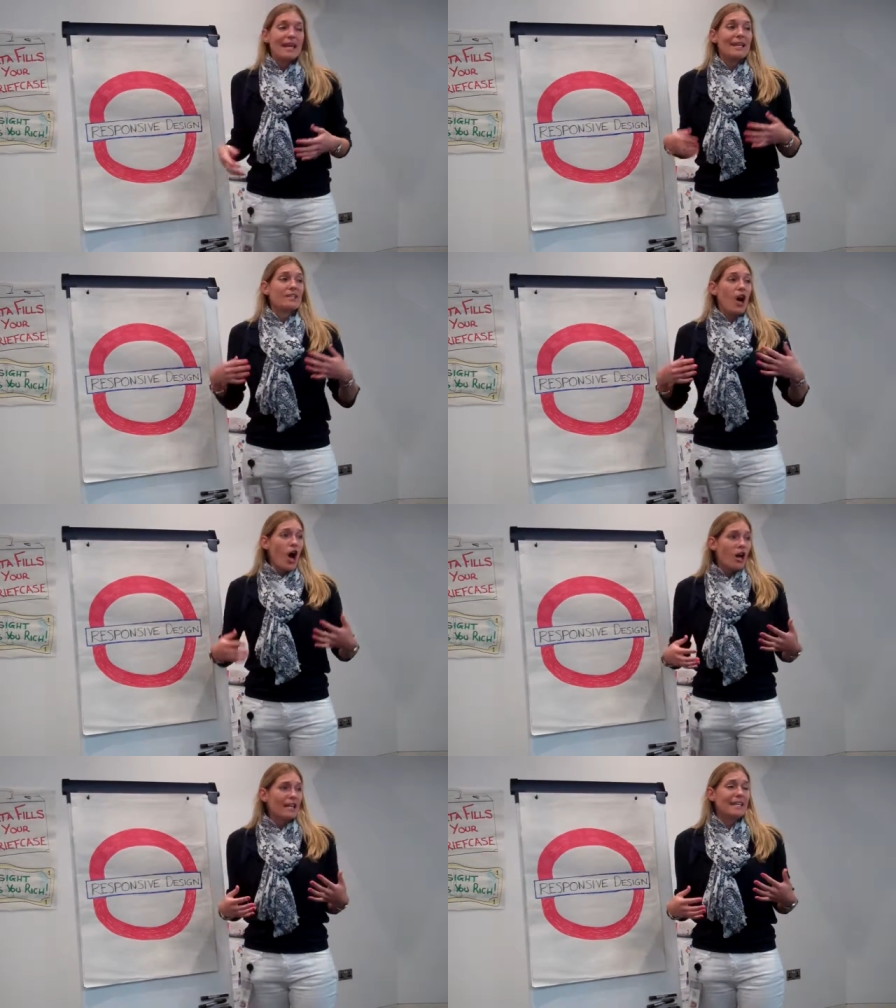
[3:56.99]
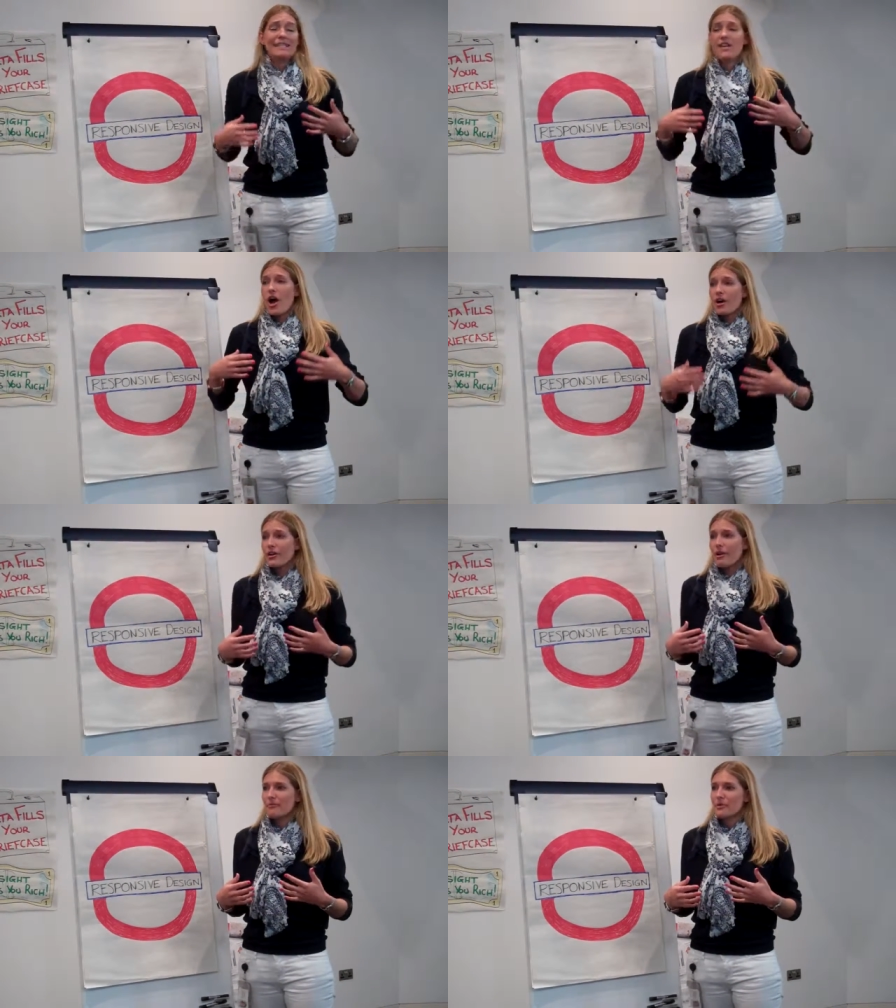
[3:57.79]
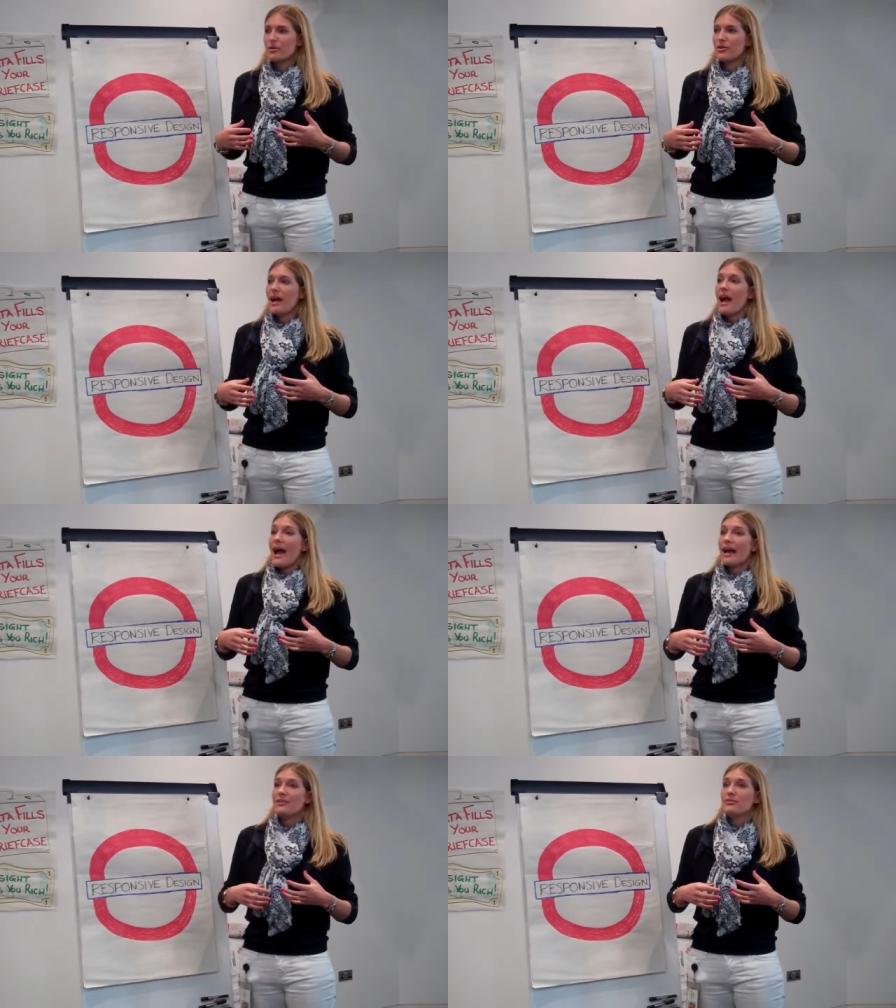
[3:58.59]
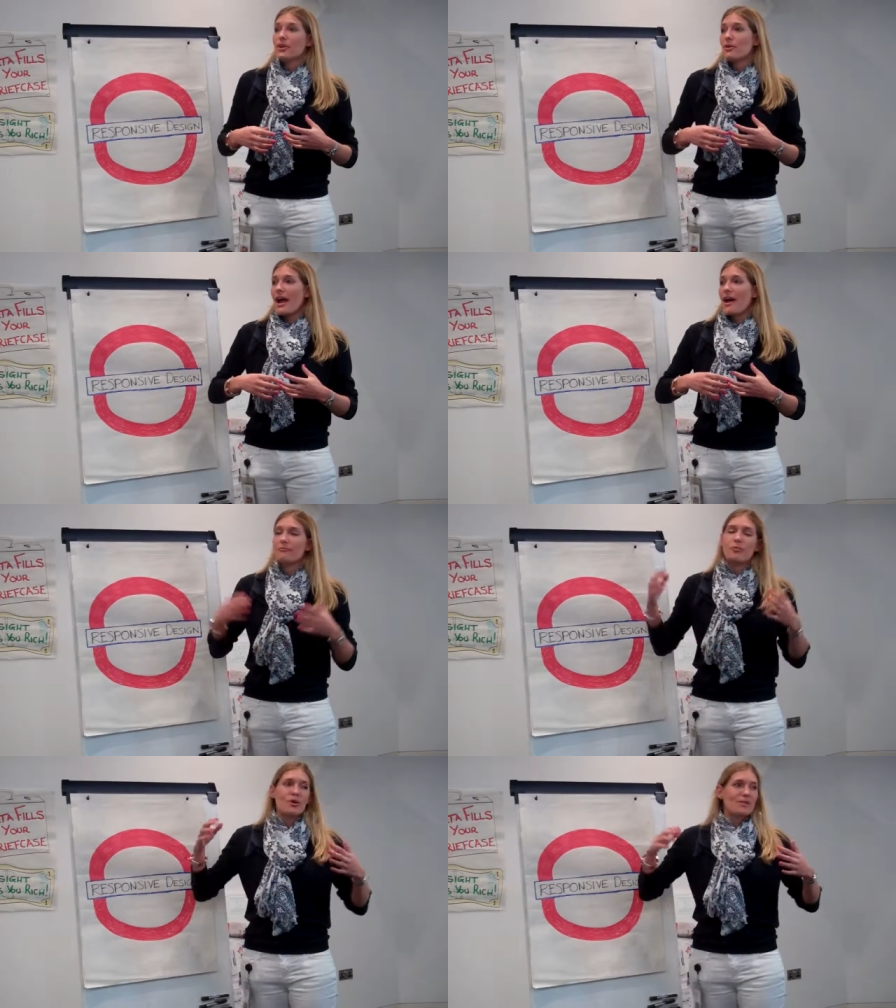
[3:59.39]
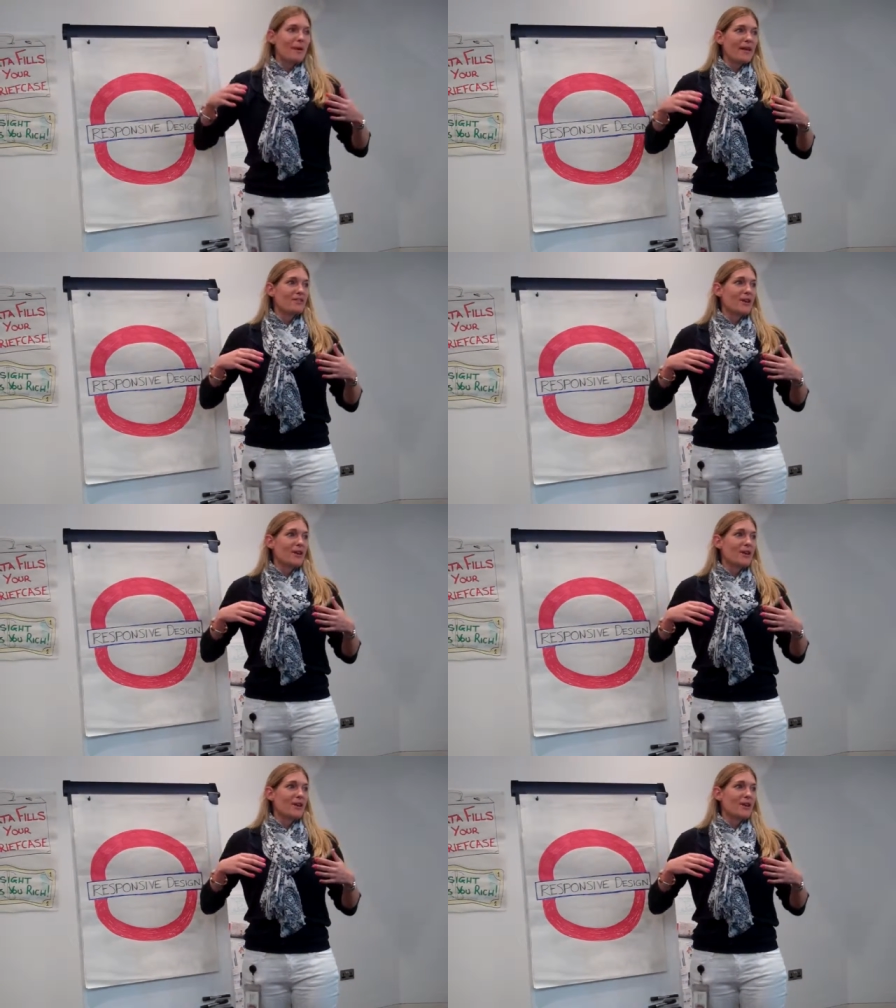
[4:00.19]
It is hot, it is uncomfortable, and you don't have more space